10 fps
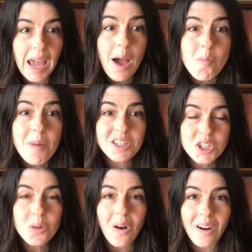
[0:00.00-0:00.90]
look how
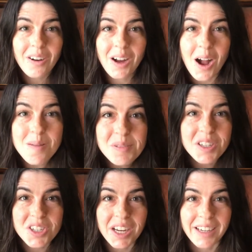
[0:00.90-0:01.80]
much you are
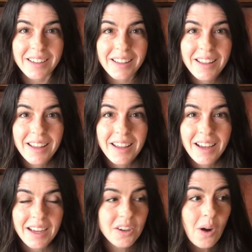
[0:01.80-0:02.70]
accomplishing.
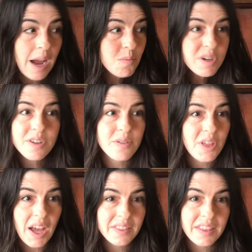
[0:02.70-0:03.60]
You know, I wouldn't
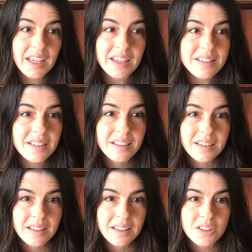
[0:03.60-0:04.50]
have thought that
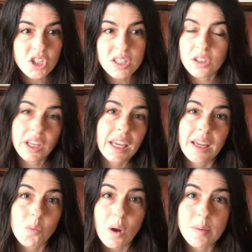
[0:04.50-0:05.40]
just
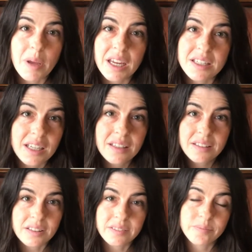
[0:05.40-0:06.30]
looking at one
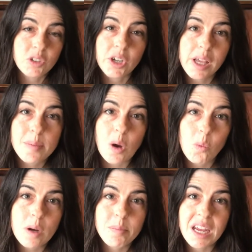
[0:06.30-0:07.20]
painting, learning
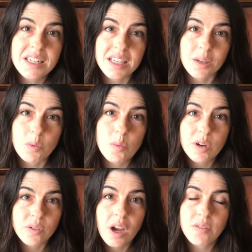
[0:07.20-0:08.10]
about one painting,
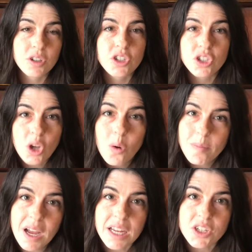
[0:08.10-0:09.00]
we would have covered
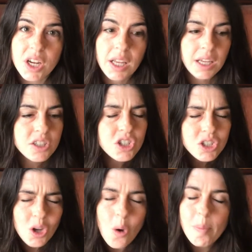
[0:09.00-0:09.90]
so much.
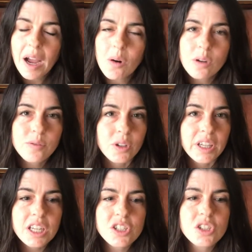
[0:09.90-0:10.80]
It's so
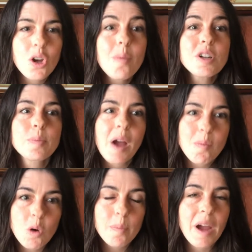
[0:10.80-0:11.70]
powerful. It is so much
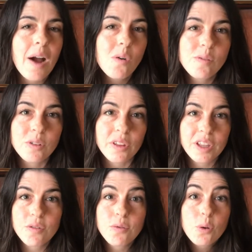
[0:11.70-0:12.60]
more
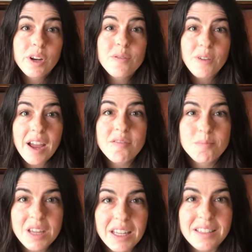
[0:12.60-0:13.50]
powerful than
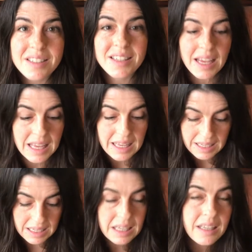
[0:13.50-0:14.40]
45 minutes
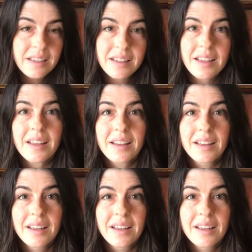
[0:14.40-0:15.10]
in